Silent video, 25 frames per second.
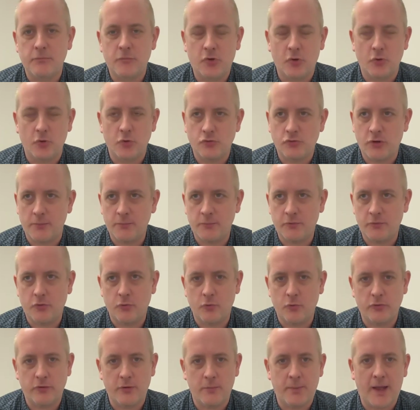Donald Trump's
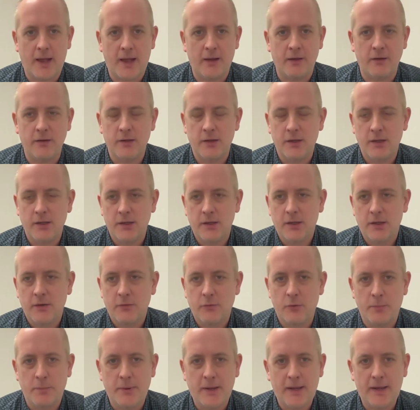talked about
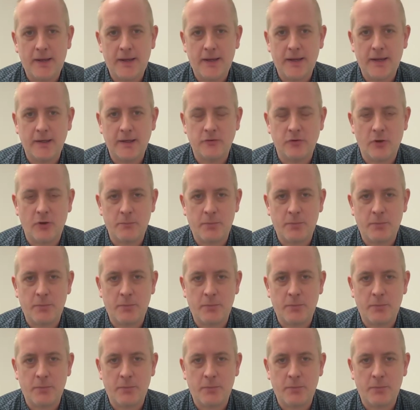repealing